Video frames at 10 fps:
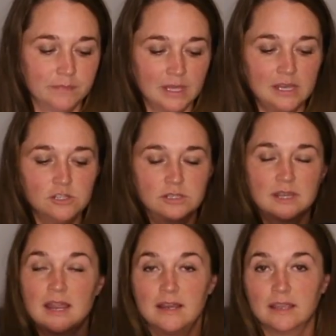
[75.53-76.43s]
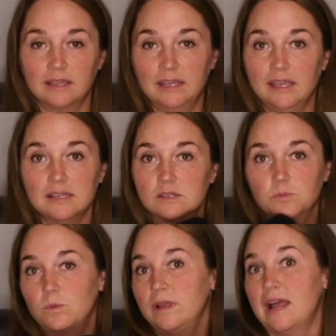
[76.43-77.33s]
he just kind of gets
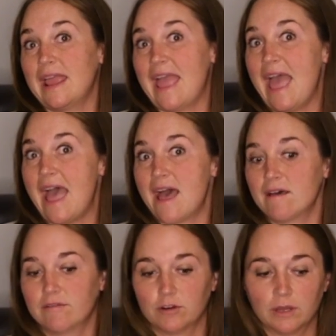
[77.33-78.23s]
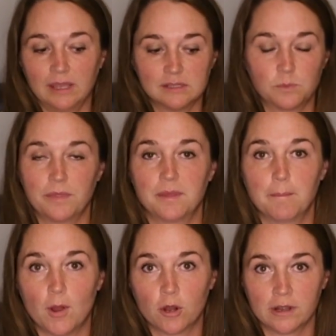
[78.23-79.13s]
what I have, or gets what the
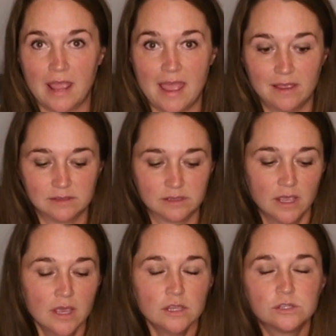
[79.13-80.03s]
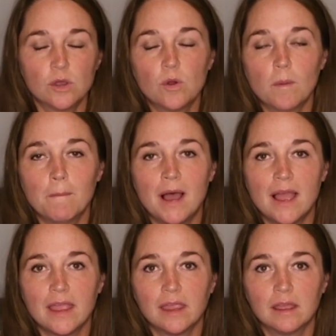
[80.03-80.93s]
barn has. So
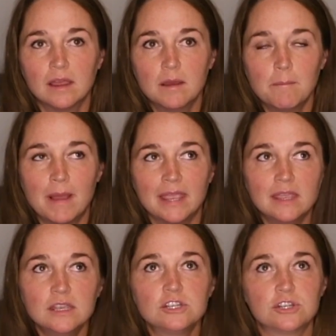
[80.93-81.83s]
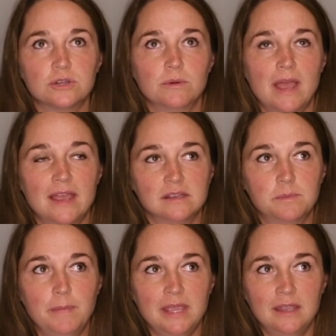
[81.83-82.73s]
my issue has
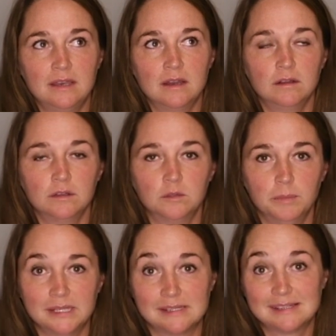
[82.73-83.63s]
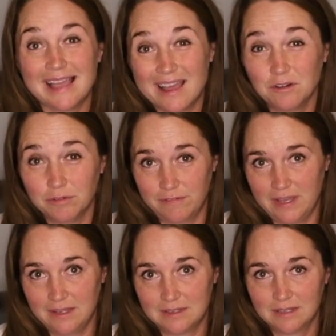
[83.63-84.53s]
been a little bit saddle
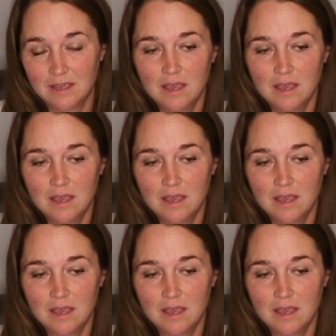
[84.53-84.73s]
fit.